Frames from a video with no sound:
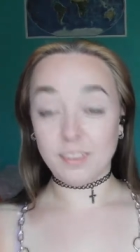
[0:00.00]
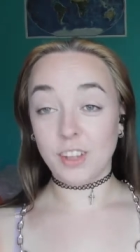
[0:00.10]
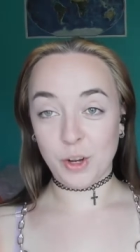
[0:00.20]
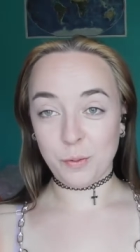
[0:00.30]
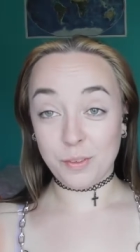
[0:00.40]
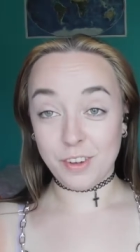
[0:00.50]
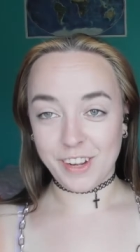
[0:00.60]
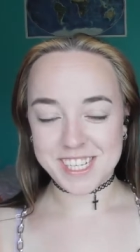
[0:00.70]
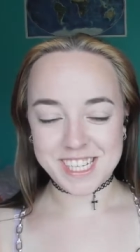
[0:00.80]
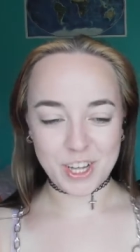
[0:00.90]
you know,
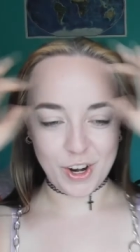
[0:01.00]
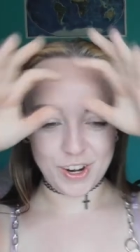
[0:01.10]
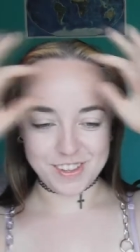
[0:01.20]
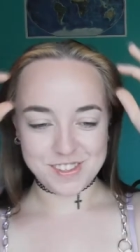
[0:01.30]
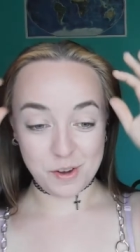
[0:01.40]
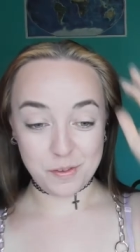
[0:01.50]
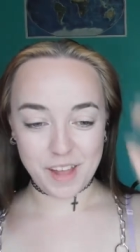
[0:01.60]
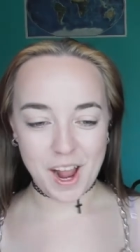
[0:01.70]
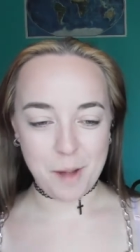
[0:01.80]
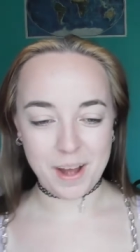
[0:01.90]
90s curtains over the
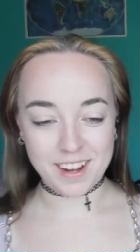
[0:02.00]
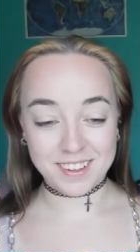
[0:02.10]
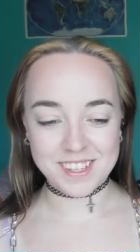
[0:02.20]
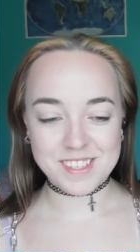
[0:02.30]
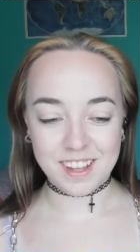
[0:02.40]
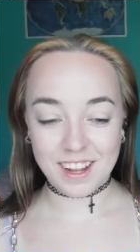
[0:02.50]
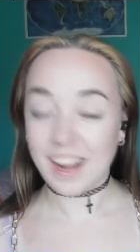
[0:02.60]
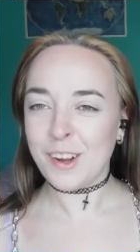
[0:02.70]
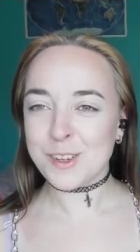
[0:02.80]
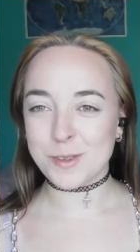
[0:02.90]
hairband.
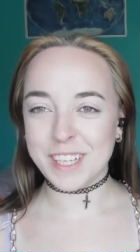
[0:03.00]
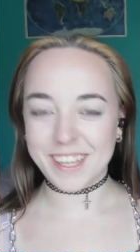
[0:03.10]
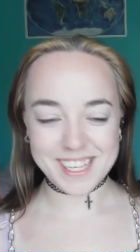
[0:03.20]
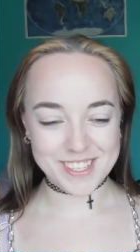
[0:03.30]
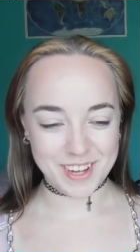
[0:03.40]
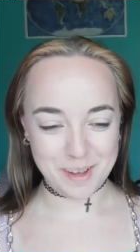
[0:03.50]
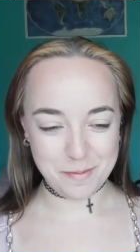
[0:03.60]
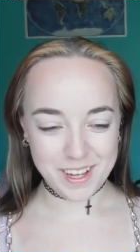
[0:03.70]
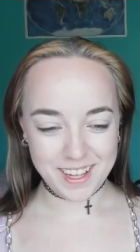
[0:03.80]
It looks really nice on him.